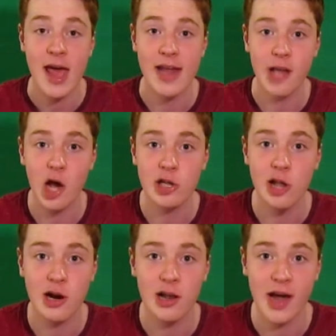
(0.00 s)
It does
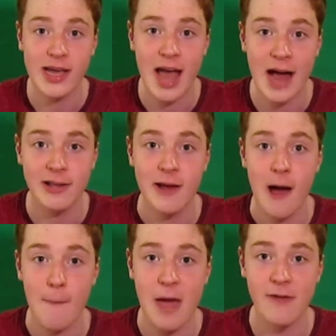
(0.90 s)
look like he has
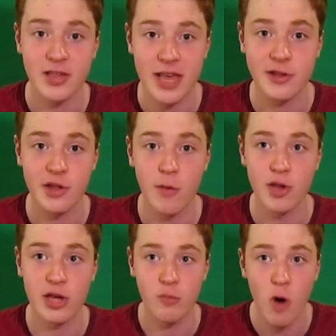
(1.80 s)
a bit of a system
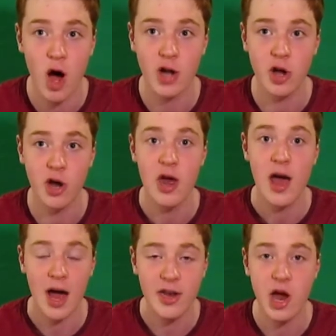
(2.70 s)
which he's worked on
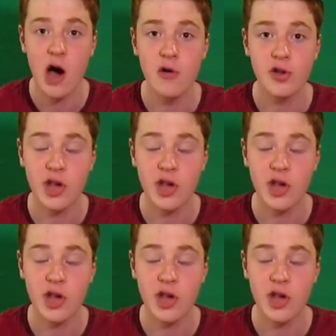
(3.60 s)
and knows.